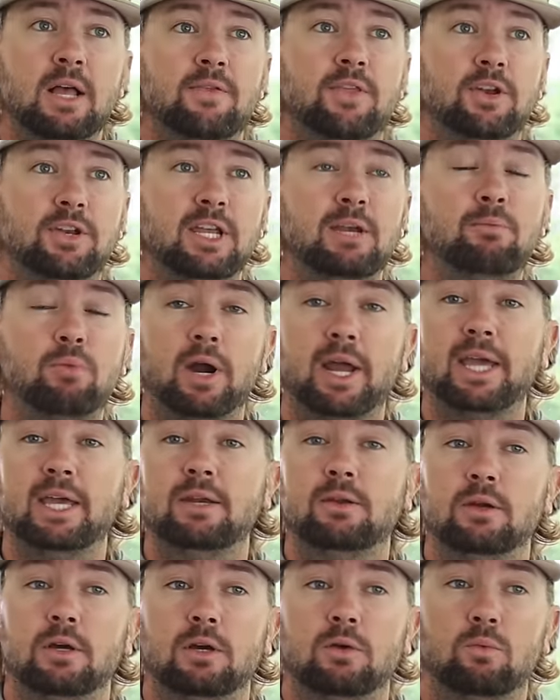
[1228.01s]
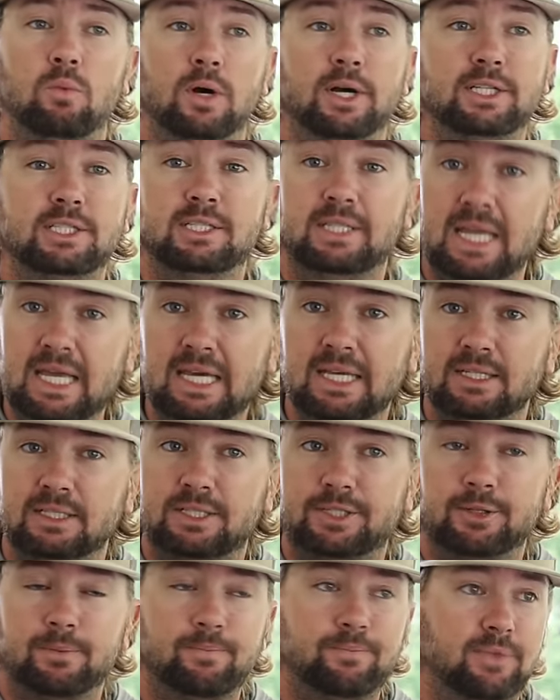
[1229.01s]
the D-braid was
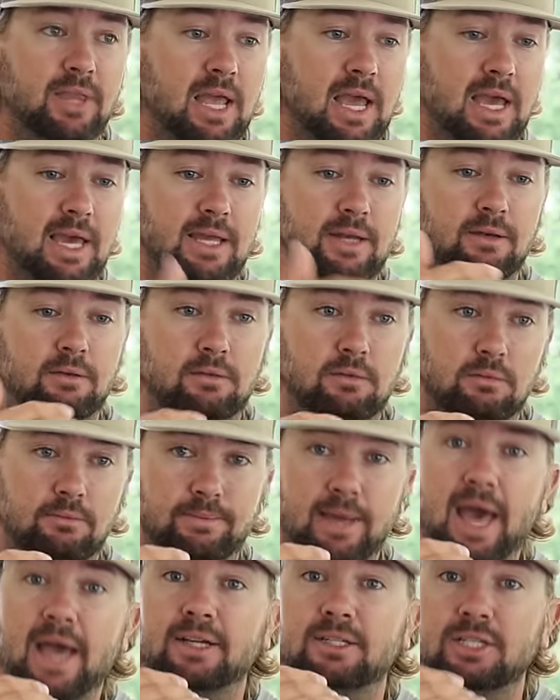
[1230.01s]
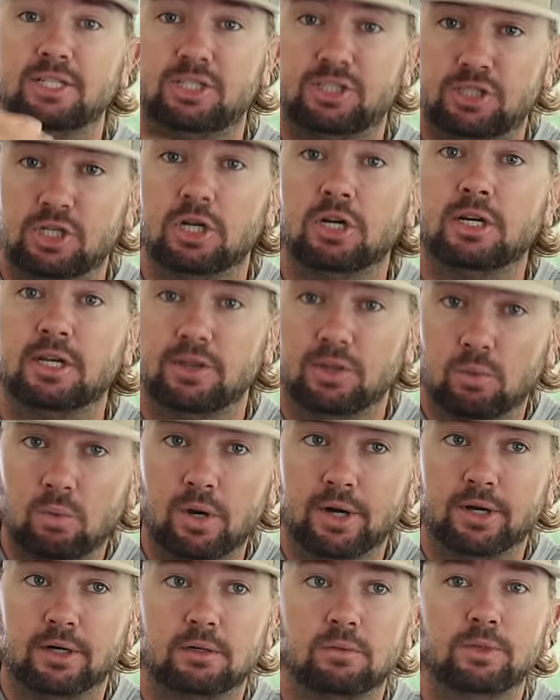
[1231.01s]
dense and actually sunk in the
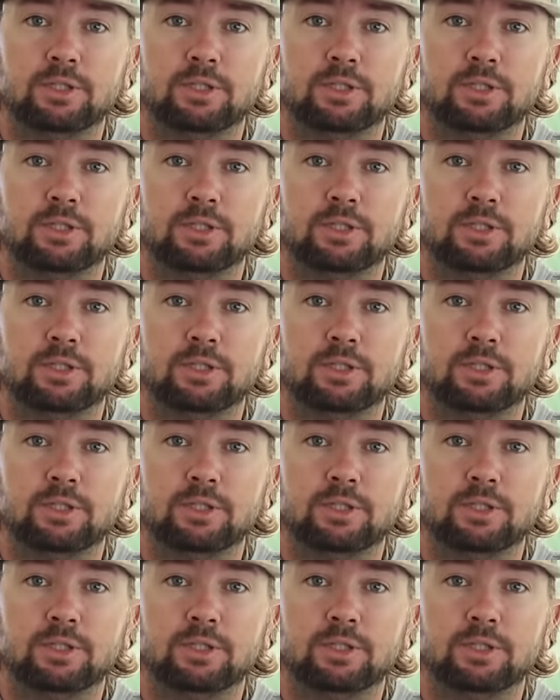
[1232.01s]
water,